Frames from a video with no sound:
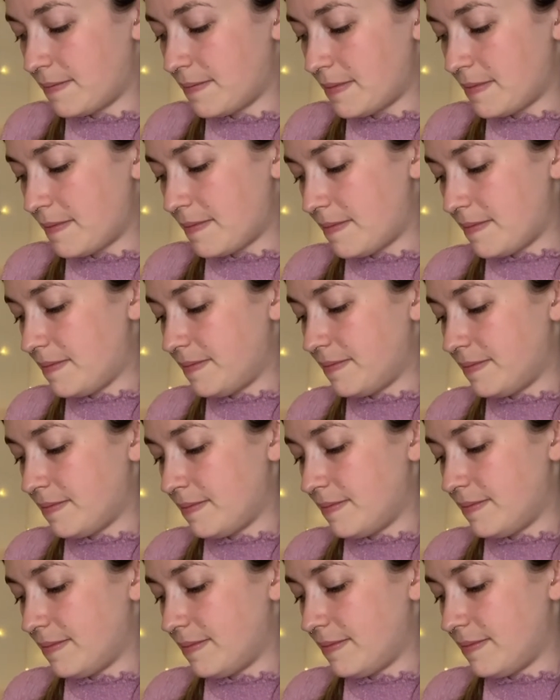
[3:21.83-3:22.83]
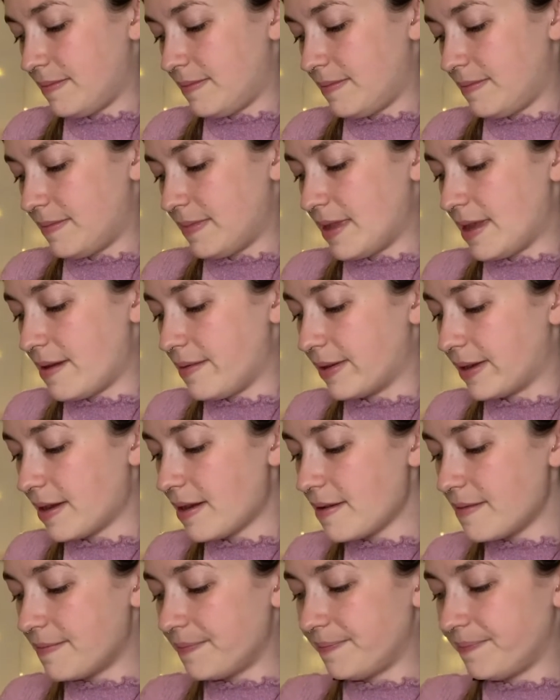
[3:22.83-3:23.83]
There we go.
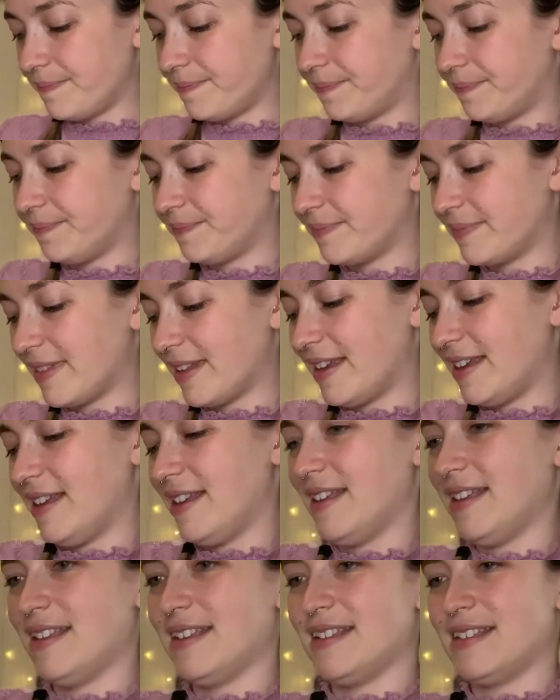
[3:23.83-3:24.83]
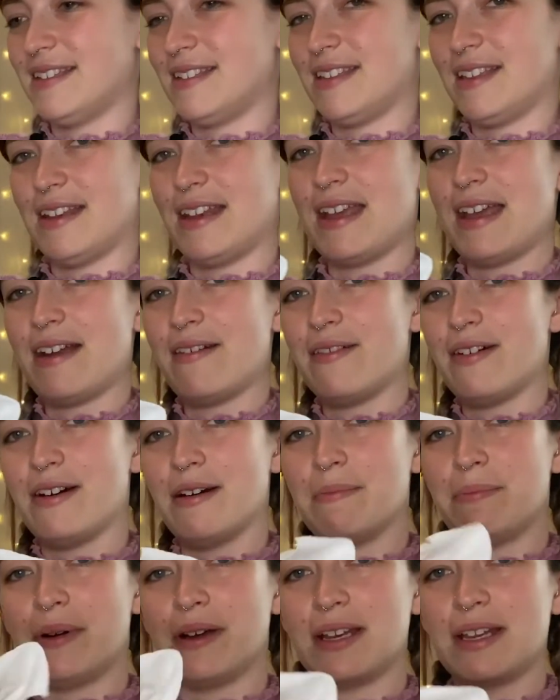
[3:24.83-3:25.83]
So now our
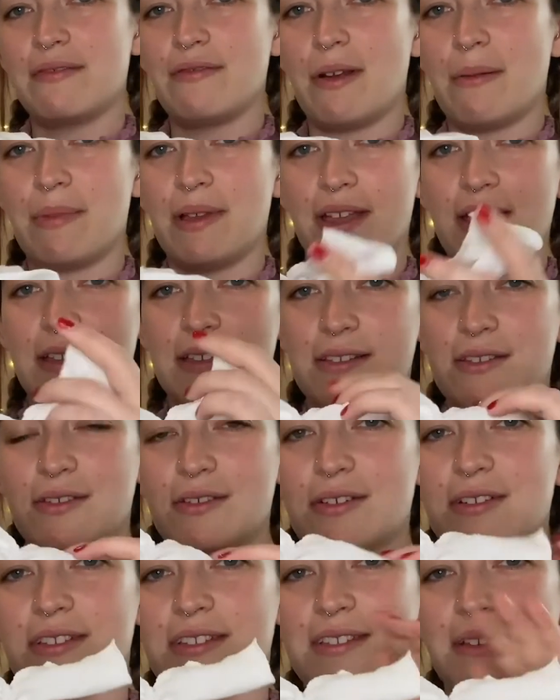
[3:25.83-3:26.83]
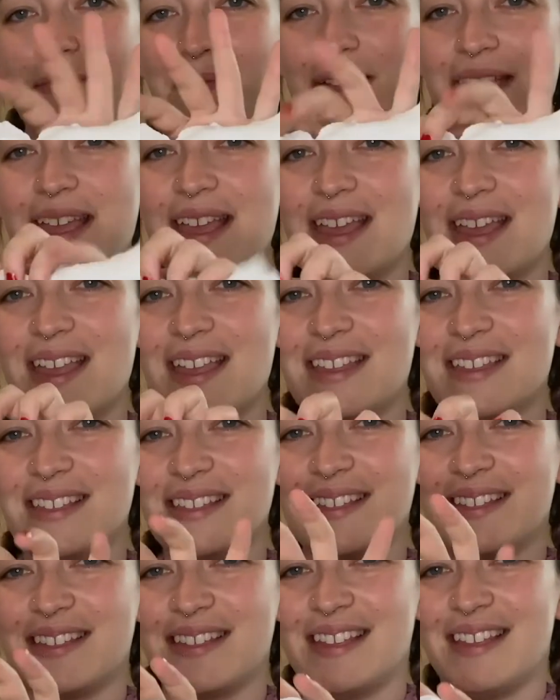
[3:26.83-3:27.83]
bunny rabbit has got some ears.